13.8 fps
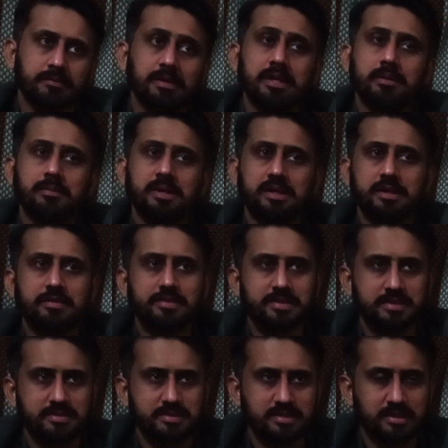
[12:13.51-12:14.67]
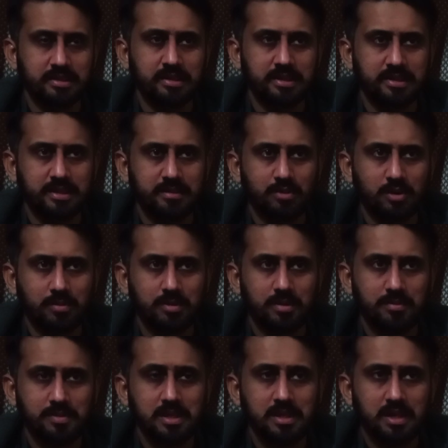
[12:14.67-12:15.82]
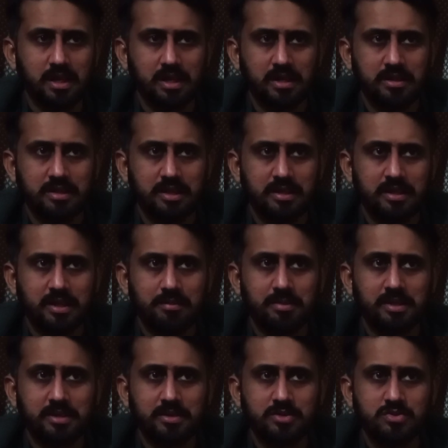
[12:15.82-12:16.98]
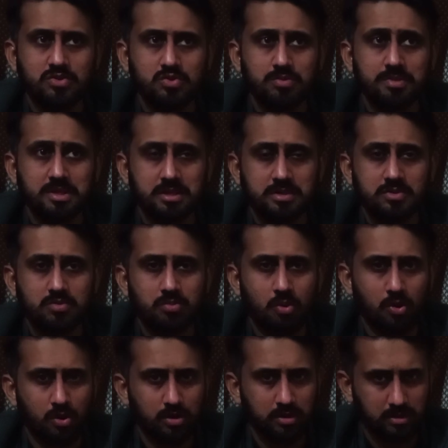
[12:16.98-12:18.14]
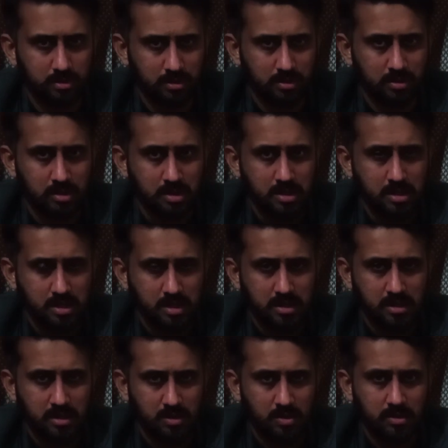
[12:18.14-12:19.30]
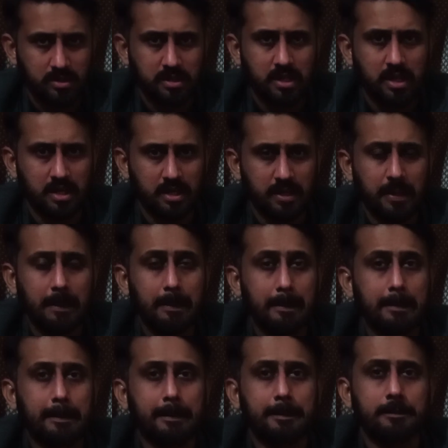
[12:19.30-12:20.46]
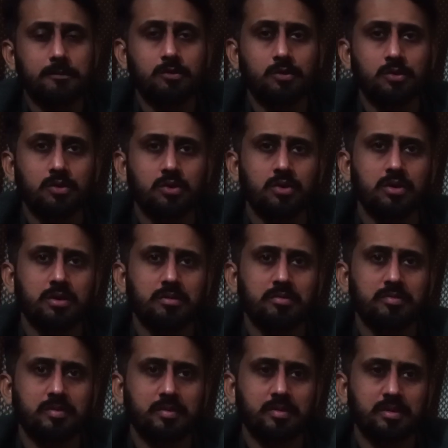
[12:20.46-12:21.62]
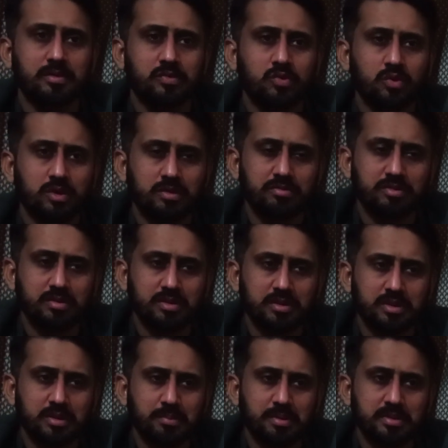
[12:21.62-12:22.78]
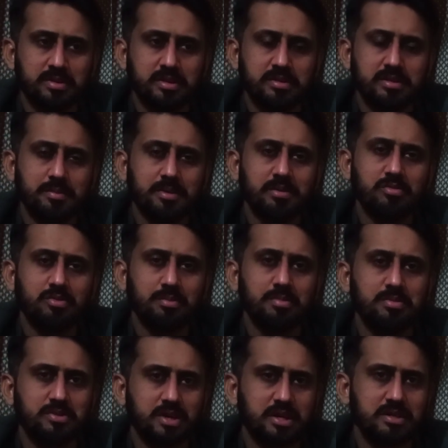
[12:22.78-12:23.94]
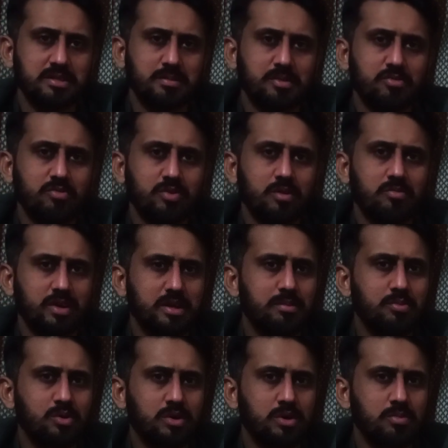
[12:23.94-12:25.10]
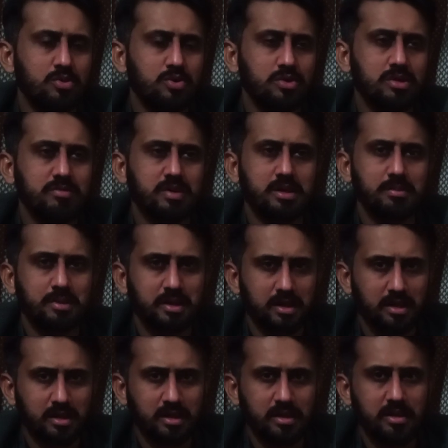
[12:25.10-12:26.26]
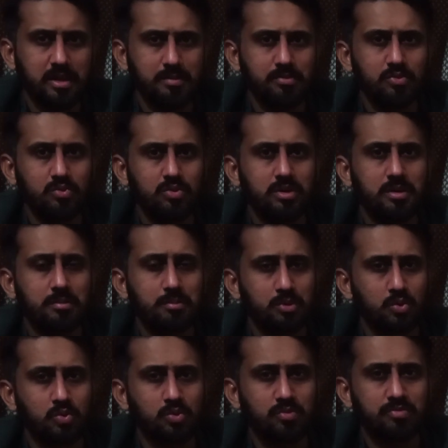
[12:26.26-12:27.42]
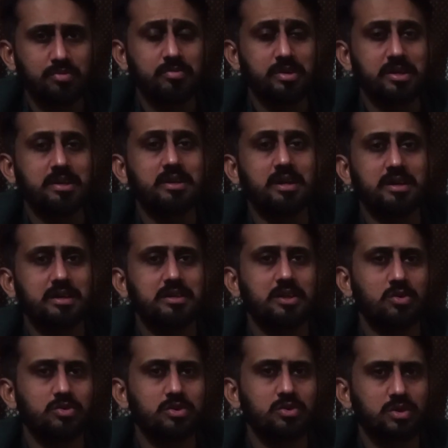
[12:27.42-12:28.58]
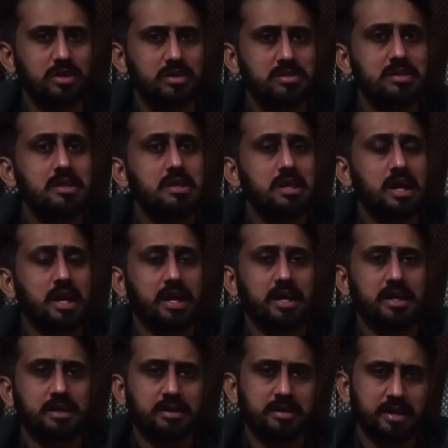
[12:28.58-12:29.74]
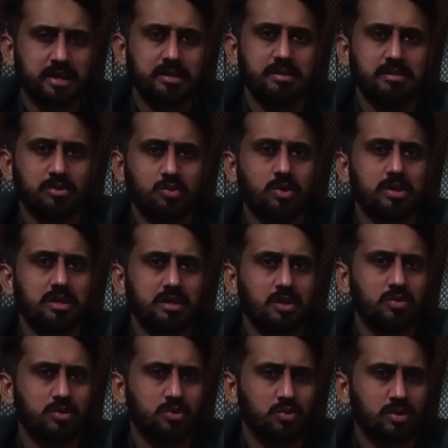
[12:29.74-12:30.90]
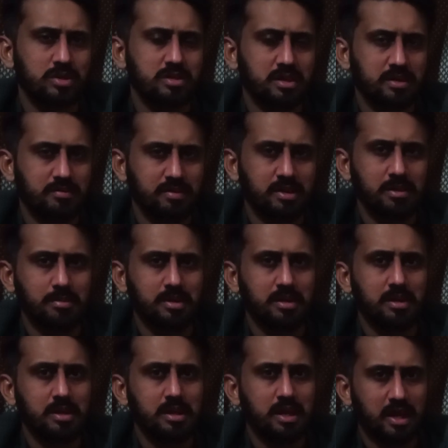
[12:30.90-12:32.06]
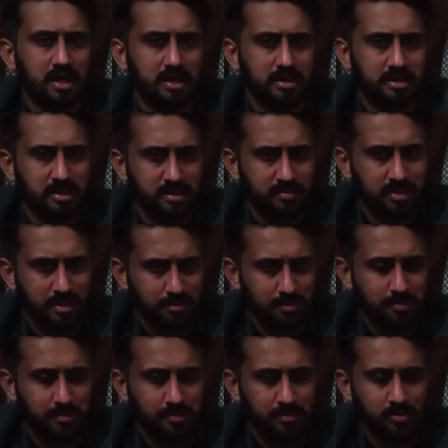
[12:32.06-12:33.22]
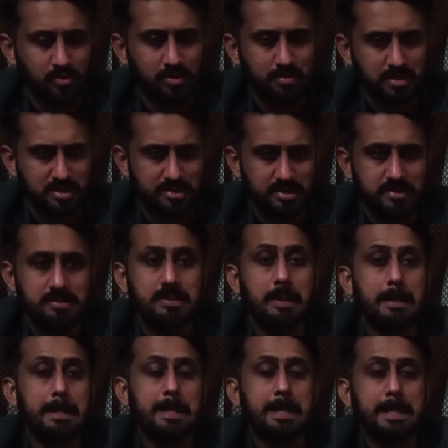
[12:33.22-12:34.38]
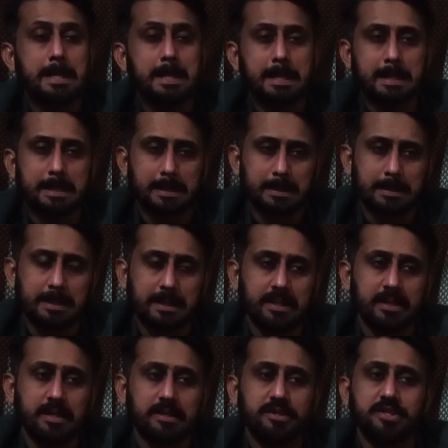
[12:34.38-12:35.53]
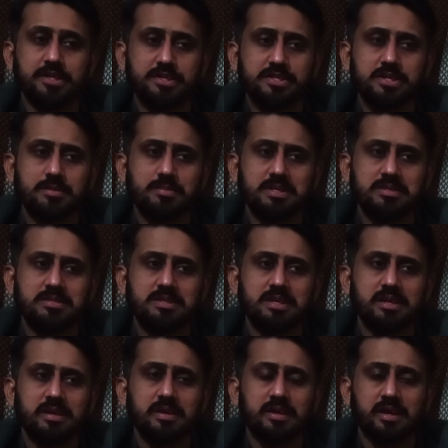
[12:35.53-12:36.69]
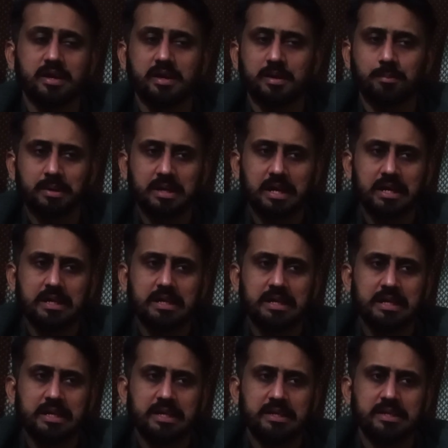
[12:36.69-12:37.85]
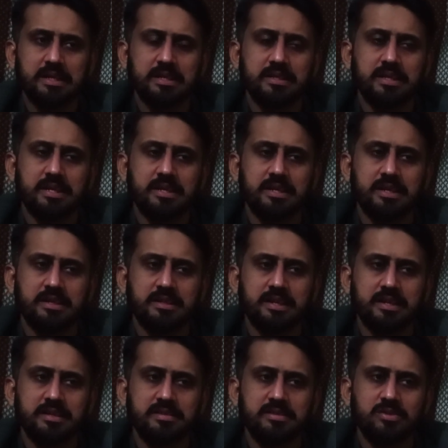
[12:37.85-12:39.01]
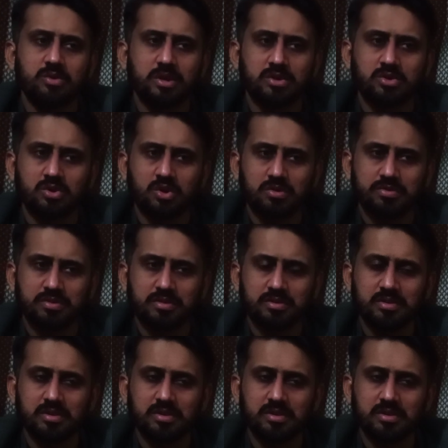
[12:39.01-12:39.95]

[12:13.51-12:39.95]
vitamin A deficiency related problems, and that can be leads to bitter spot on the eye. So if the patient is coming, the child is coming from very poor community, vitamin A capsule, blue 100,000 units and red 200,000 units are available, and give them to the patients. Okay, pterygium is a benign lesion, and that is the collection of